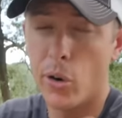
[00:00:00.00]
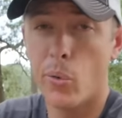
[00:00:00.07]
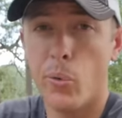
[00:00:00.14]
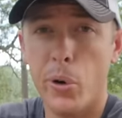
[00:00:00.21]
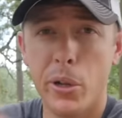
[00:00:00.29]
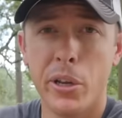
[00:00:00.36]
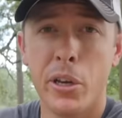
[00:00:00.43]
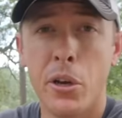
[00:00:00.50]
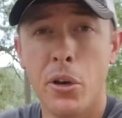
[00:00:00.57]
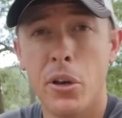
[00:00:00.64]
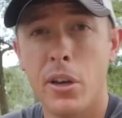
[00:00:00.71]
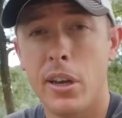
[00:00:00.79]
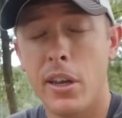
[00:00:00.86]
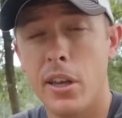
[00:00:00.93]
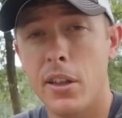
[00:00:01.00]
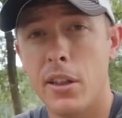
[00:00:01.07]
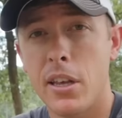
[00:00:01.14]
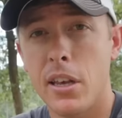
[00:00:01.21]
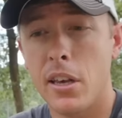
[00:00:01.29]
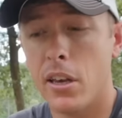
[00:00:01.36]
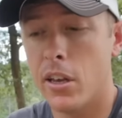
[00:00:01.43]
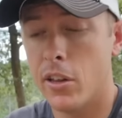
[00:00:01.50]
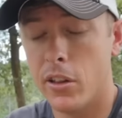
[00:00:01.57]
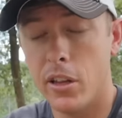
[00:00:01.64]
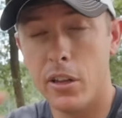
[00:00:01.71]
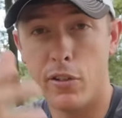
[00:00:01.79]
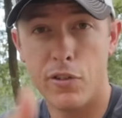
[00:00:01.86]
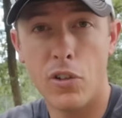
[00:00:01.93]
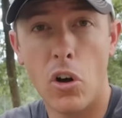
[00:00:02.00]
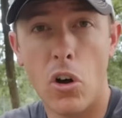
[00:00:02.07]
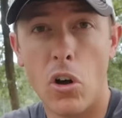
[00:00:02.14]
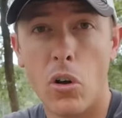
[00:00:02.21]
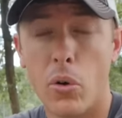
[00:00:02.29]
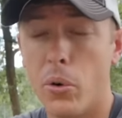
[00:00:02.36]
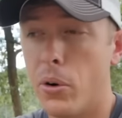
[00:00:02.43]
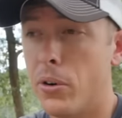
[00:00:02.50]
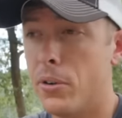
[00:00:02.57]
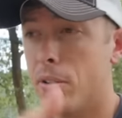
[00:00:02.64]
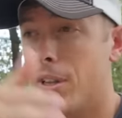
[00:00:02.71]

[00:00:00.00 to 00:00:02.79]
Really good in the fall or